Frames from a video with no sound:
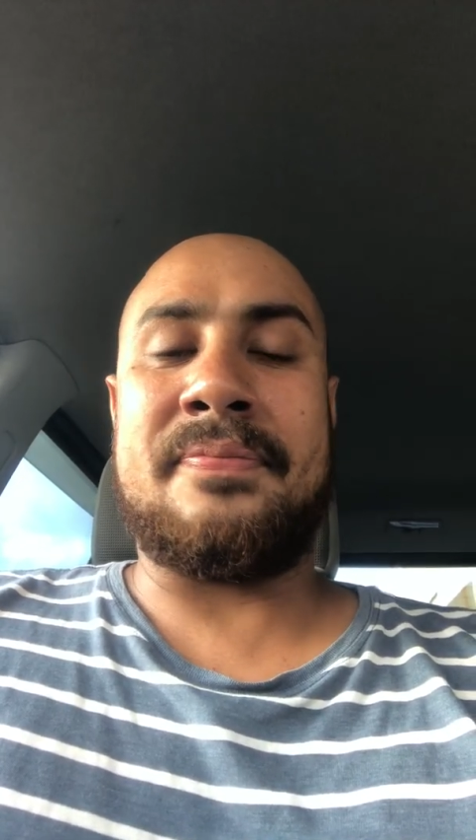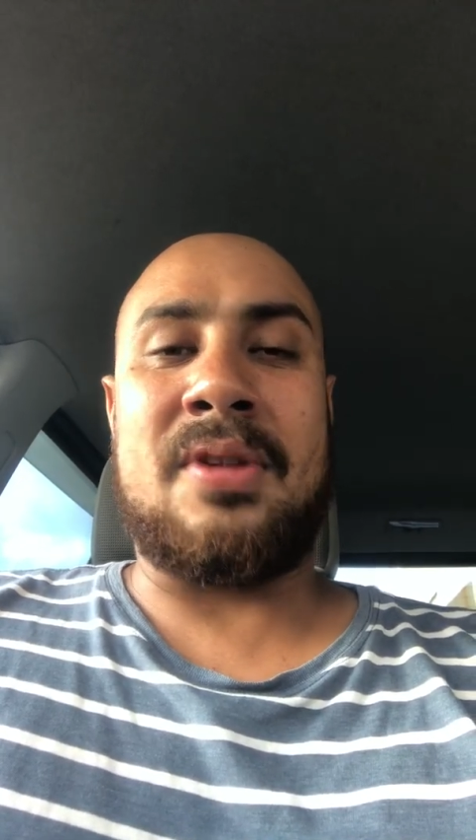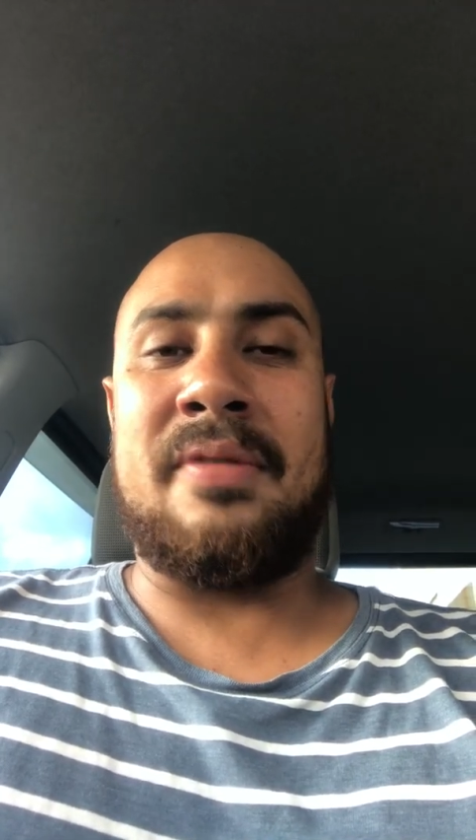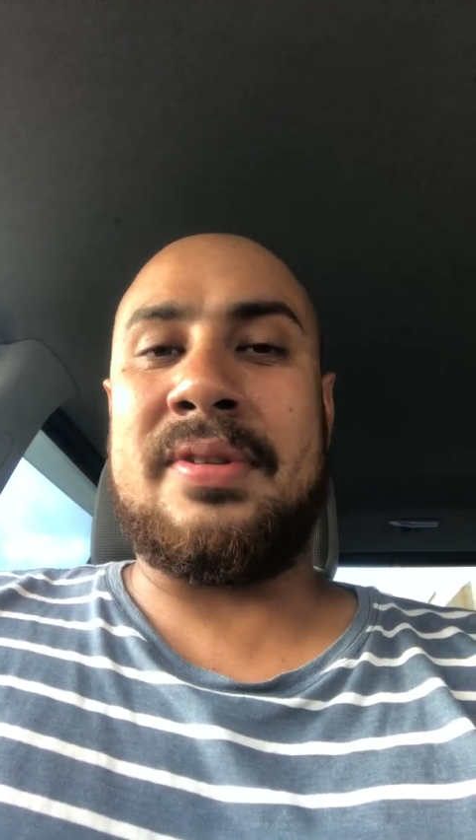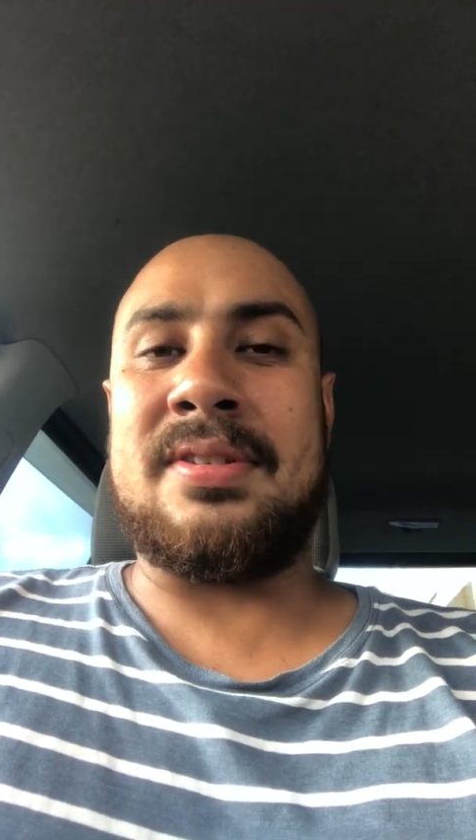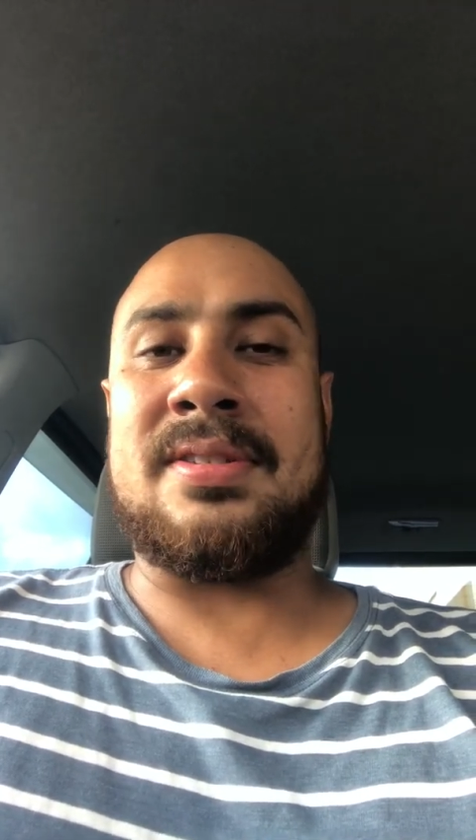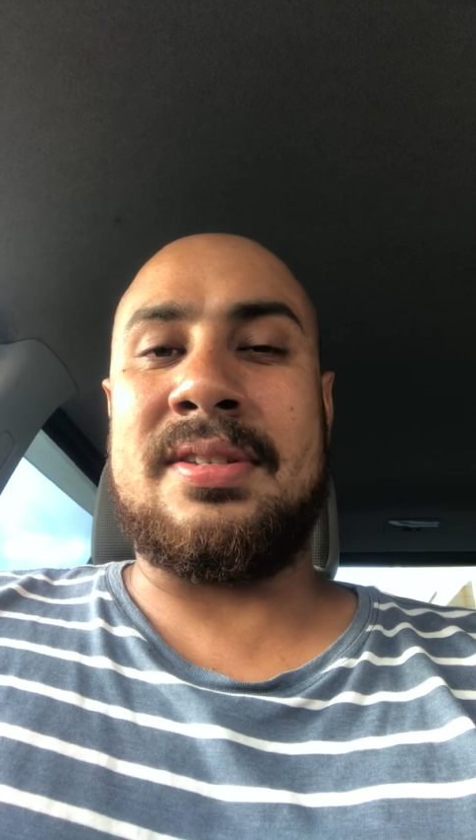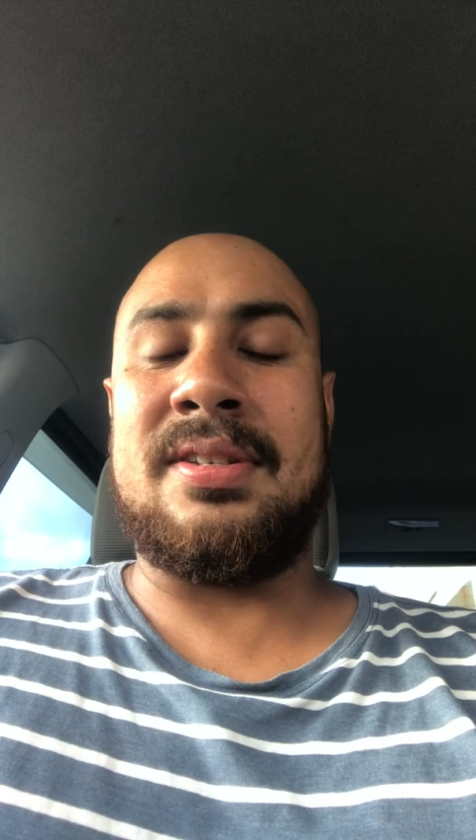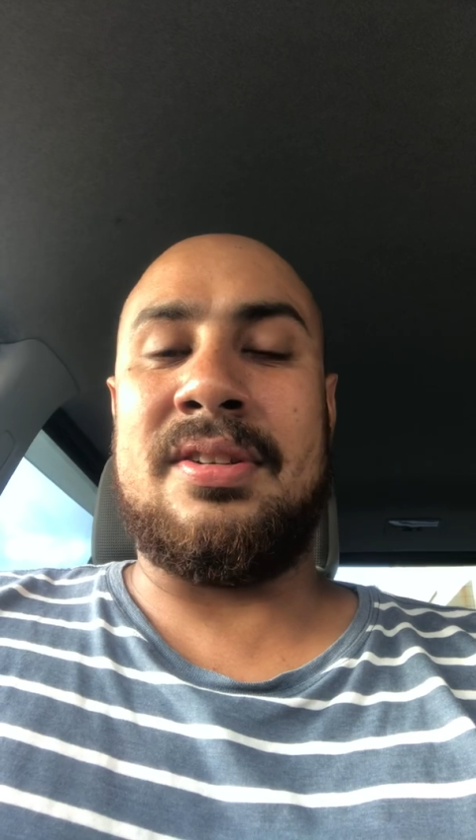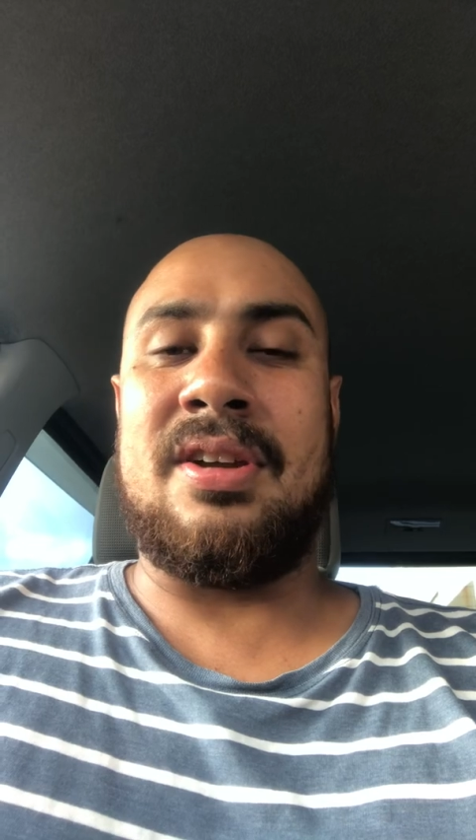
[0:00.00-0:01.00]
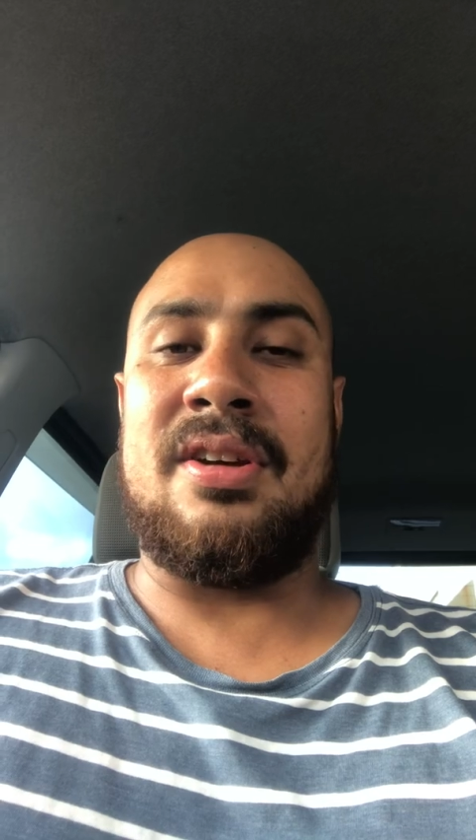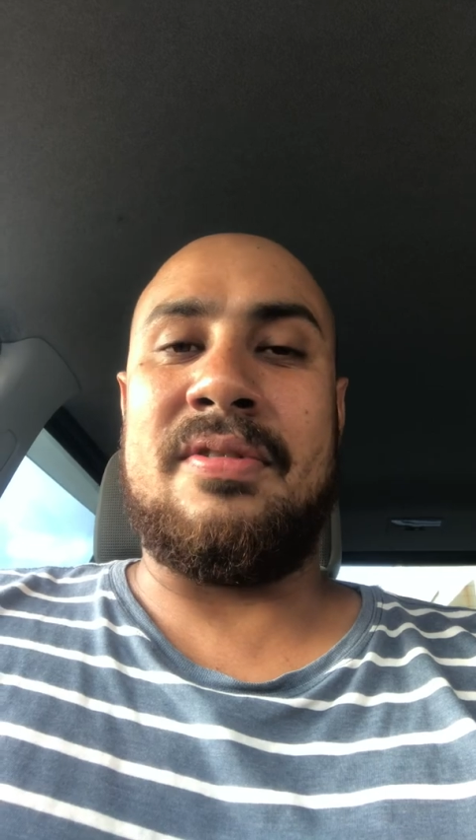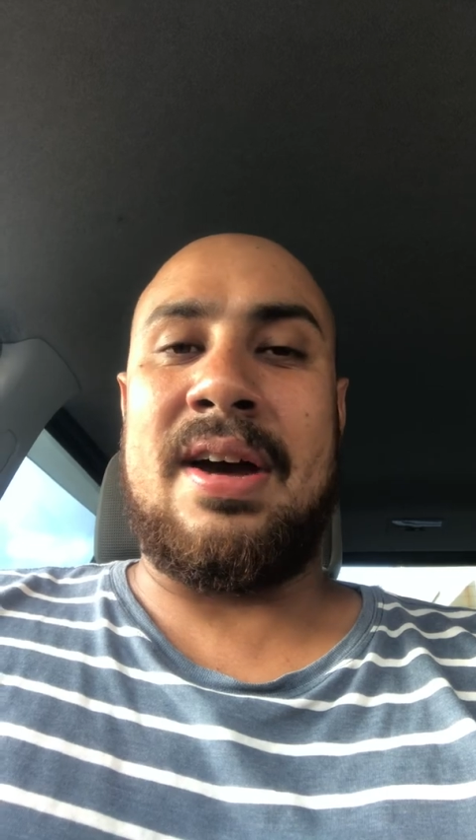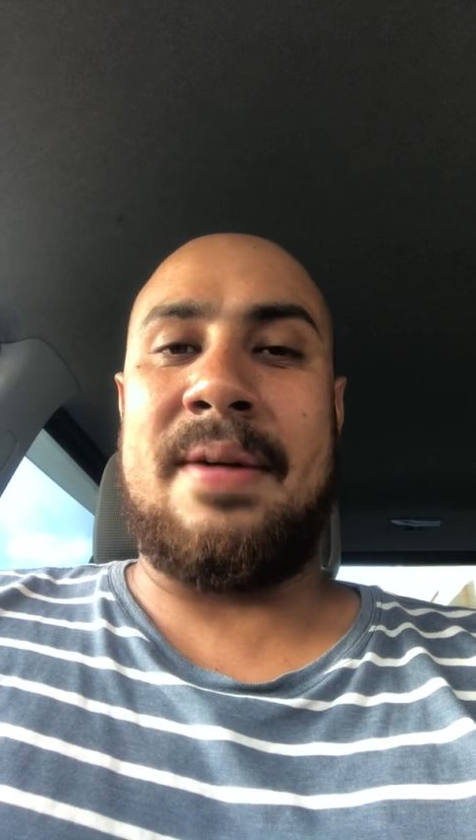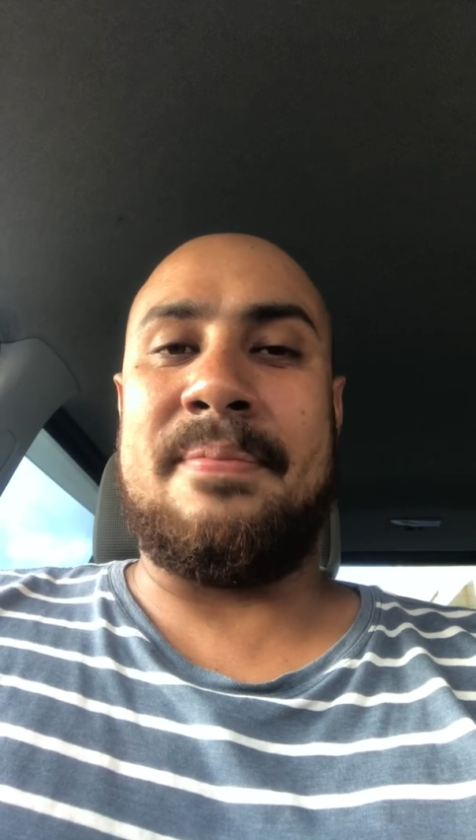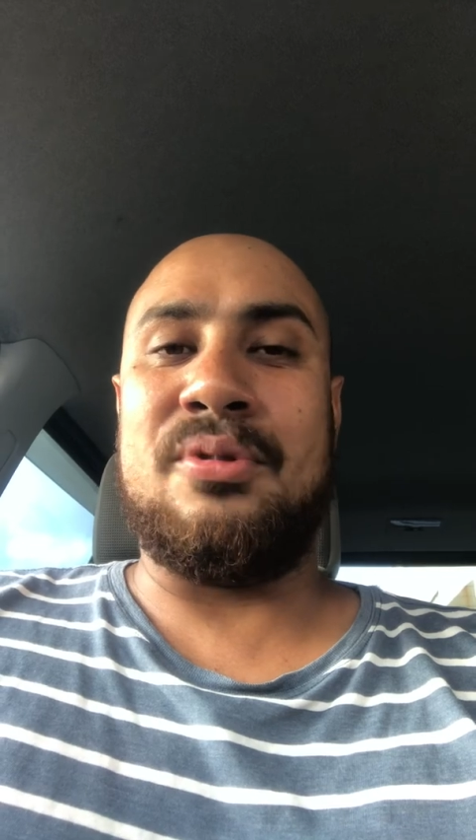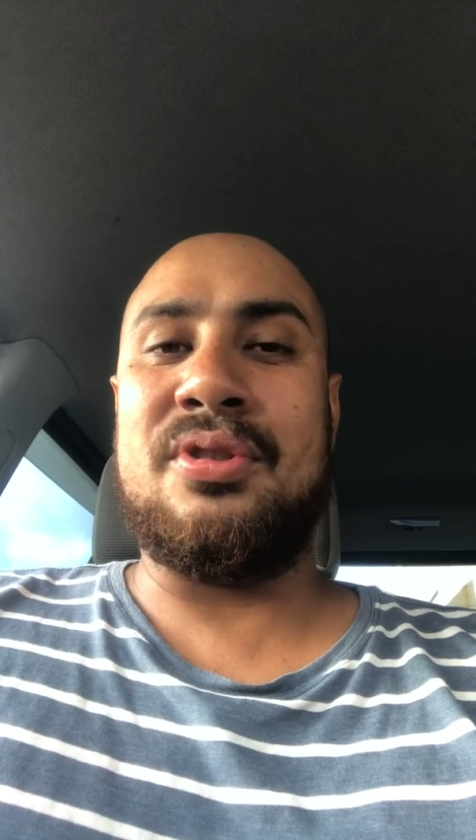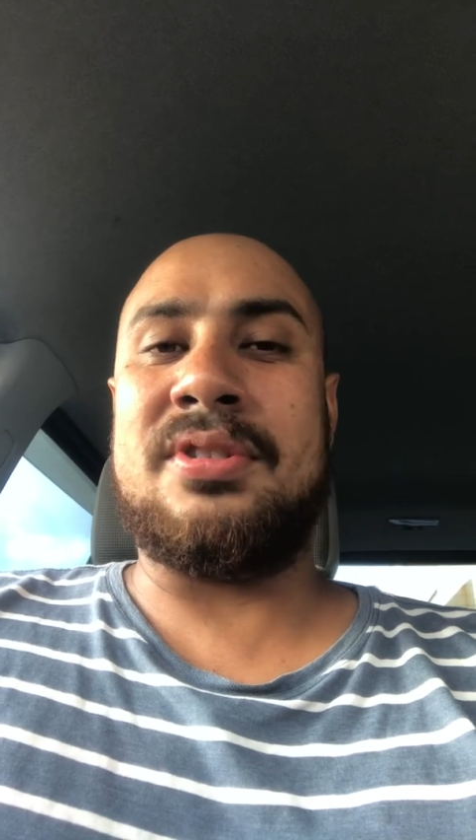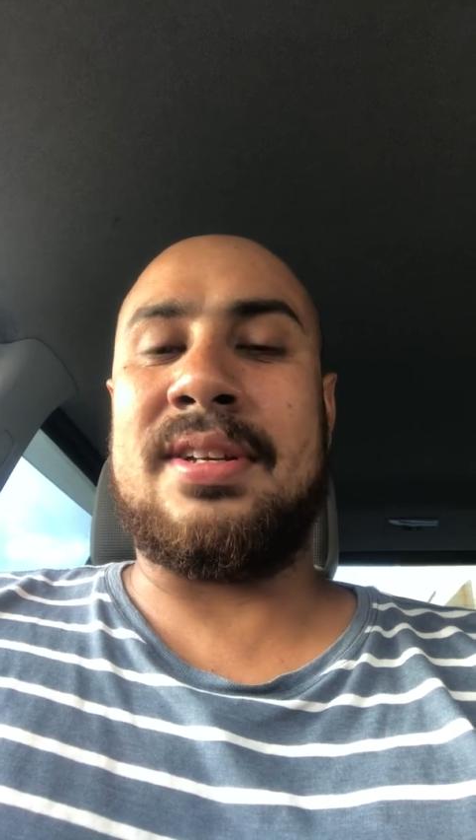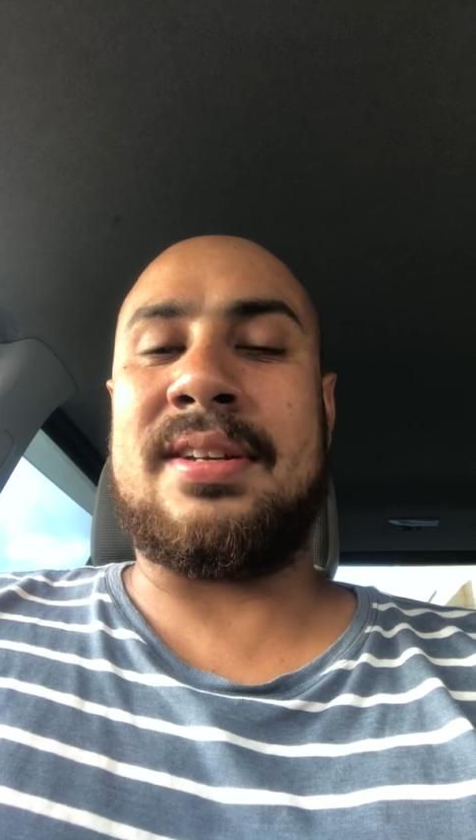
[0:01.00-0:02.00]
obviously, you know,
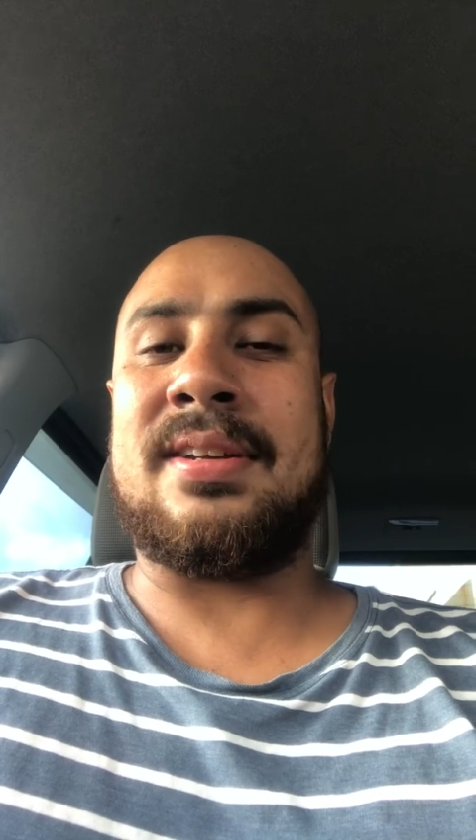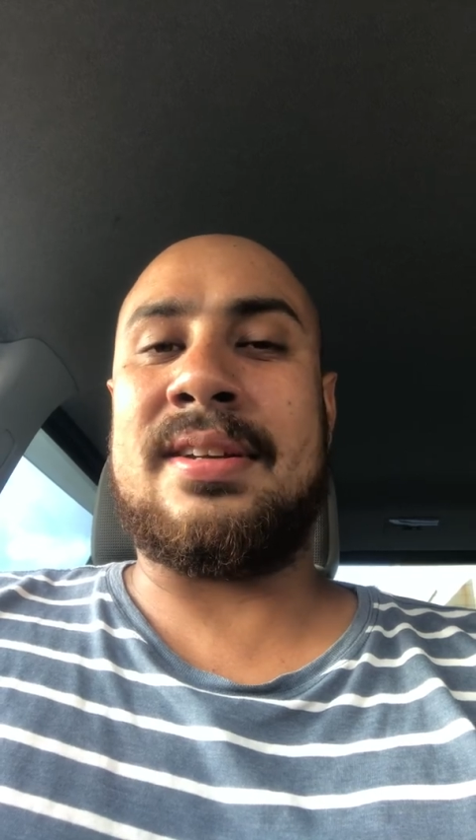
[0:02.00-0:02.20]
Usyk